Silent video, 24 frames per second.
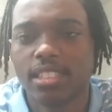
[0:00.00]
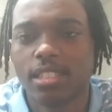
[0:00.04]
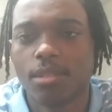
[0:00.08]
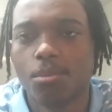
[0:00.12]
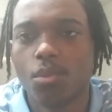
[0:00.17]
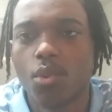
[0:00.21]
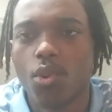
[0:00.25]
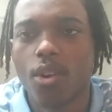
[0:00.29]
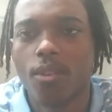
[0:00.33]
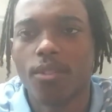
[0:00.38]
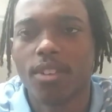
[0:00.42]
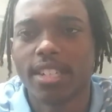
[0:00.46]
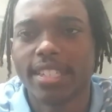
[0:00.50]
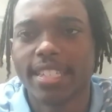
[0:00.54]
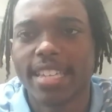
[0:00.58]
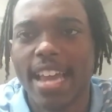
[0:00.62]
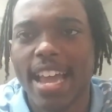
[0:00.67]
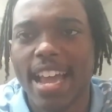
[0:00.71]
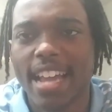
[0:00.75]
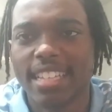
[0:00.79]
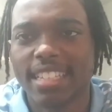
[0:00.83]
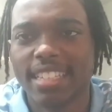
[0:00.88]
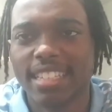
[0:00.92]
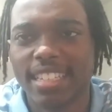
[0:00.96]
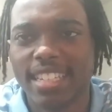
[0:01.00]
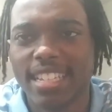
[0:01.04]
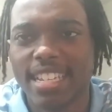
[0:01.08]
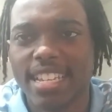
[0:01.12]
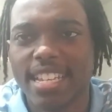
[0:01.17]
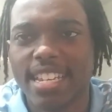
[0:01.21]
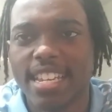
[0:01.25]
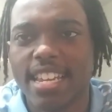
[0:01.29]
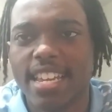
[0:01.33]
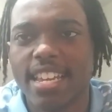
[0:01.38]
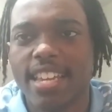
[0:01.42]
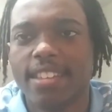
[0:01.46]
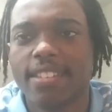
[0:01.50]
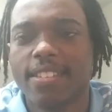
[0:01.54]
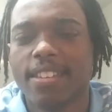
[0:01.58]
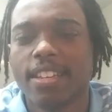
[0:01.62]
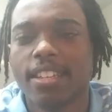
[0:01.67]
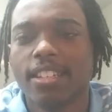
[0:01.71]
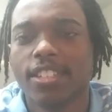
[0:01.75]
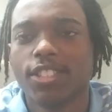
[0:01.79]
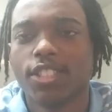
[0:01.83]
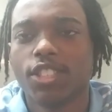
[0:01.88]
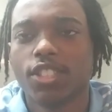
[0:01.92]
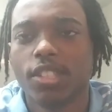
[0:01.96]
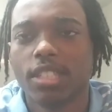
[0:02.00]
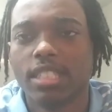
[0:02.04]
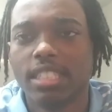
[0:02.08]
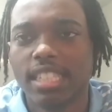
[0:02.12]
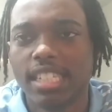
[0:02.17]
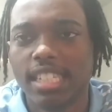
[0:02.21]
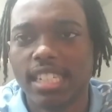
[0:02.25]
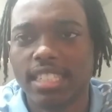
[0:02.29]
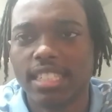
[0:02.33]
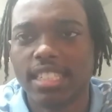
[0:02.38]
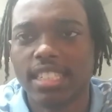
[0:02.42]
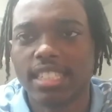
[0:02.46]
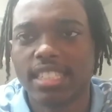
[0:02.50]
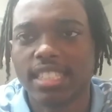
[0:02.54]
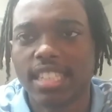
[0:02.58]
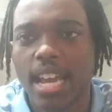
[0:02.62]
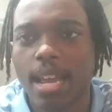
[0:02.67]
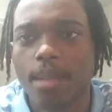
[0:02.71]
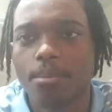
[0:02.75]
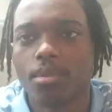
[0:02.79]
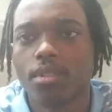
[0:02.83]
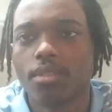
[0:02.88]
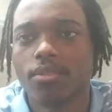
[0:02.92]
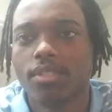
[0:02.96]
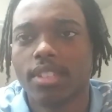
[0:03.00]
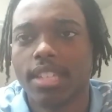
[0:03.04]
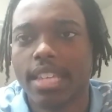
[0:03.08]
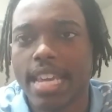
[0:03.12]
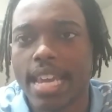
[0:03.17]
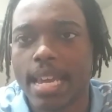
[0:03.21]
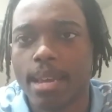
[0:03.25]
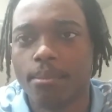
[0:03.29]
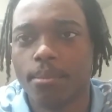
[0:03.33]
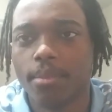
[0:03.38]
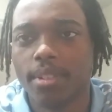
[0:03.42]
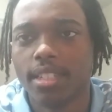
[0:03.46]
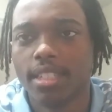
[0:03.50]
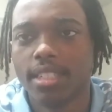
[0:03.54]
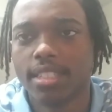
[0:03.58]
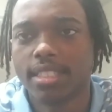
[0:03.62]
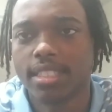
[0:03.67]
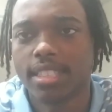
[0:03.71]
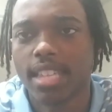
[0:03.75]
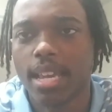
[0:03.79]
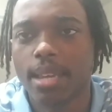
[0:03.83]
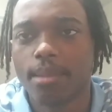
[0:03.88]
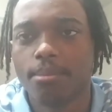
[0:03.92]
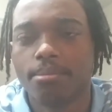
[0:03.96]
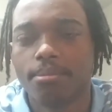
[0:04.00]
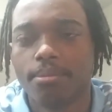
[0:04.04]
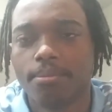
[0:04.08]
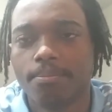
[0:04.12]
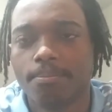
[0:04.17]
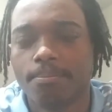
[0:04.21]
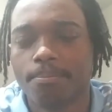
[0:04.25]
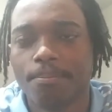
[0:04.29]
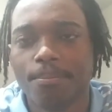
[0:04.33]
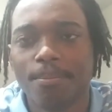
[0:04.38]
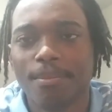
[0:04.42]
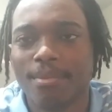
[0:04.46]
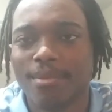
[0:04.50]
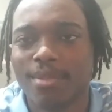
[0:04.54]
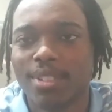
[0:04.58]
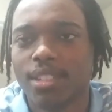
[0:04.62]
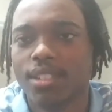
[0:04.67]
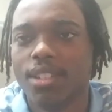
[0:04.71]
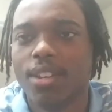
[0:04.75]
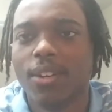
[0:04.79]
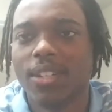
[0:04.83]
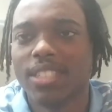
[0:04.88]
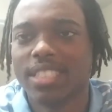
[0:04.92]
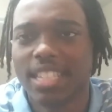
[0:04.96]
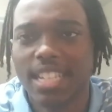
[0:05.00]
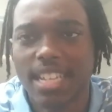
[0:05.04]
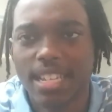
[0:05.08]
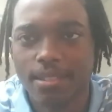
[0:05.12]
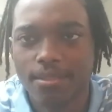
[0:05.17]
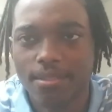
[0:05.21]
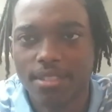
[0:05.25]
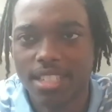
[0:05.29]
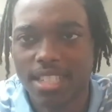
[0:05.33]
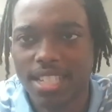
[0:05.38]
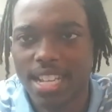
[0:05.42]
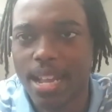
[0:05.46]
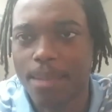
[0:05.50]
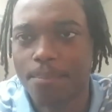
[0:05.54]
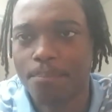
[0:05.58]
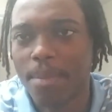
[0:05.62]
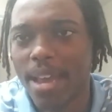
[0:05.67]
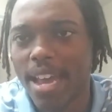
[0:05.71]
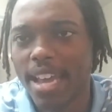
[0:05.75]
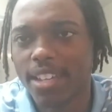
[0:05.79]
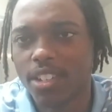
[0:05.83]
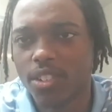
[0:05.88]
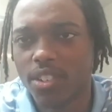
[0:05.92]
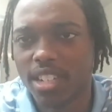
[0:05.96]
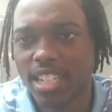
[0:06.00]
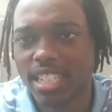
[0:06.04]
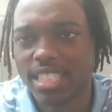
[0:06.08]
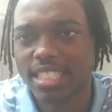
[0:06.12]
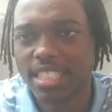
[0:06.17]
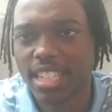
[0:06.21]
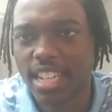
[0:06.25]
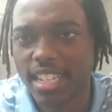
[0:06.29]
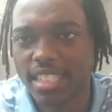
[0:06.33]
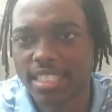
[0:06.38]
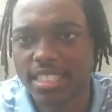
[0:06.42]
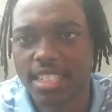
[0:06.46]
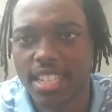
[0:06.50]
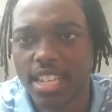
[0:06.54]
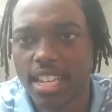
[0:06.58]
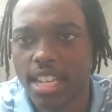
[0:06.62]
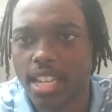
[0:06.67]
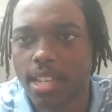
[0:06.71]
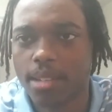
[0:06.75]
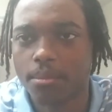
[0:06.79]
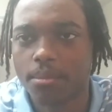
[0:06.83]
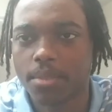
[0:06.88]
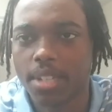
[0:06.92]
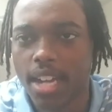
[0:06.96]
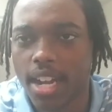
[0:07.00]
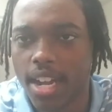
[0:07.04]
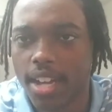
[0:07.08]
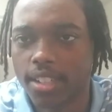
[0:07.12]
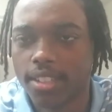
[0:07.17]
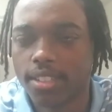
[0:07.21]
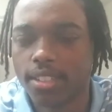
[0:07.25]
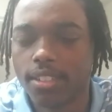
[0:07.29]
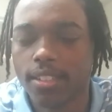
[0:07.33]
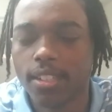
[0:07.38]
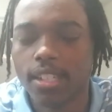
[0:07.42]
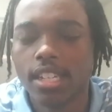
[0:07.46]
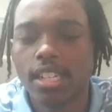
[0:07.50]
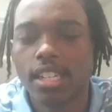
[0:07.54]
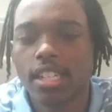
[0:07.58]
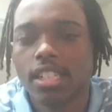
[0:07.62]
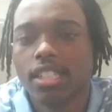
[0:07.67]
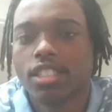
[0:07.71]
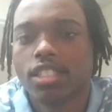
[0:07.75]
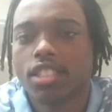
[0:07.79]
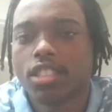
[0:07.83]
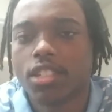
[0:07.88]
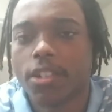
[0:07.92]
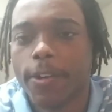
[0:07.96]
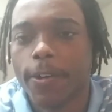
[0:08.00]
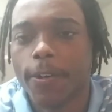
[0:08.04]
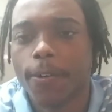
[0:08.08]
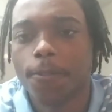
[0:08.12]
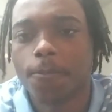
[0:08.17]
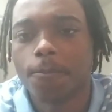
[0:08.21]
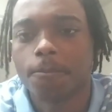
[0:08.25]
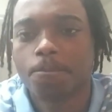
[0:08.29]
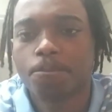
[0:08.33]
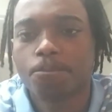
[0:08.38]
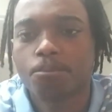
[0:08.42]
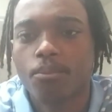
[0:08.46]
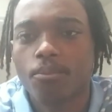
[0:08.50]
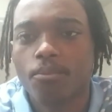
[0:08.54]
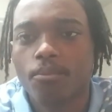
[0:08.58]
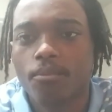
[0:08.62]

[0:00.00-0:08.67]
more of a calculated, strategic type of gambling type. It's like betting on a chess game, kind of. So